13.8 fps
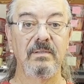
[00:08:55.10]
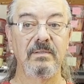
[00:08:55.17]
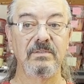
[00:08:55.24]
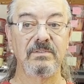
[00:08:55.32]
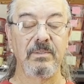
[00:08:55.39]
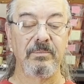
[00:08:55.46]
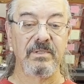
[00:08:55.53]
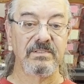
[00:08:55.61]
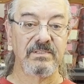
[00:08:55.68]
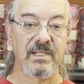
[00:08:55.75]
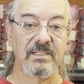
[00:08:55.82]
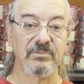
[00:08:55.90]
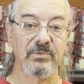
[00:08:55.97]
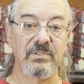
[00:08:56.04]
some of the
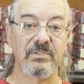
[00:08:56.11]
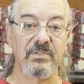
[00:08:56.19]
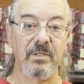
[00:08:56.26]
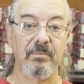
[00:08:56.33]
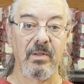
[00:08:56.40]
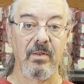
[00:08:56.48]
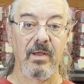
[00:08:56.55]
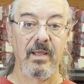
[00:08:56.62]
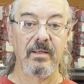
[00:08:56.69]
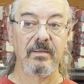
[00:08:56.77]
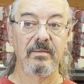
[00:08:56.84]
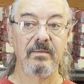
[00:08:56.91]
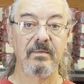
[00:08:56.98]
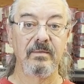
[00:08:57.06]
sensory stimuli
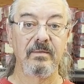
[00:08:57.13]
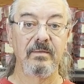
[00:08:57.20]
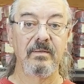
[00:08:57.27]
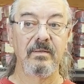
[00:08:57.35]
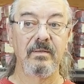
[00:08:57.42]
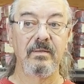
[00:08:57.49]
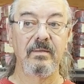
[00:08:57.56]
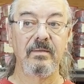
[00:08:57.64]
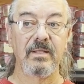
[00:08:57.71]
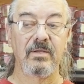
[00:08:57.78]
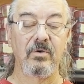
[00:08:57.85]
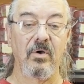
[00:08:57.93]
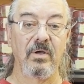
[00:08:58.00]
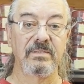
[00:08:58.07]
that
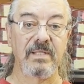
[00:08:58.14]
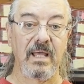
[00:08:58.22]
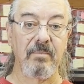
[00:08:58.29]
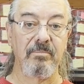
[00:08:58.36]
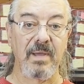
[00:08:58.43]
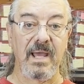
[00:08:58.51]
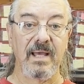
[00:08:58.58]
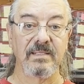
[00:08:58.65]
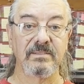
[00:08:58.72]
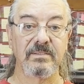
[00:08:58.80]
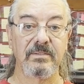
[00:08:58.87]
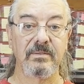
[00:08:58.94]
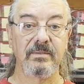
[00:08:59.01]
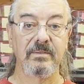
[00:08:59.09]
cause that
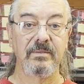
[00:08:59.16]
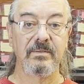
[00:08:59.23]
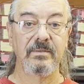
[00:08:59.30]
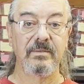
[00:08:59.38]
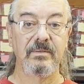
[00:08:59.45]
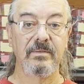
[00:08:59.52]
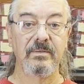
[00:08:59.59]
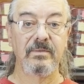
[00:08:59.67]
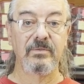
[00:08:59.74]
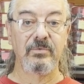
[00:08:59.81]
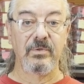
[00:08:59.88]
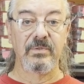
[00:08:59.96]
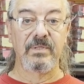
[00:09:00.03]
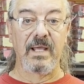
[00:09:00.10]
bass
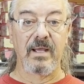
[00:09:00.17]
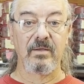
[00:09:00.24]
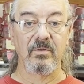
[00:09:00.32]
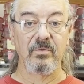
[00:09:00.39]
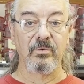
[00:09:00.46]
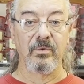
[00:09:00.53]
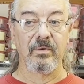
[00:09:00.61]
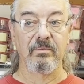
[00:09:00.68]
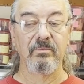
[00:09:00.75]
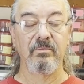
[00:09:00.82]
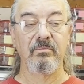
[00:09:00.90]
to attack a lure.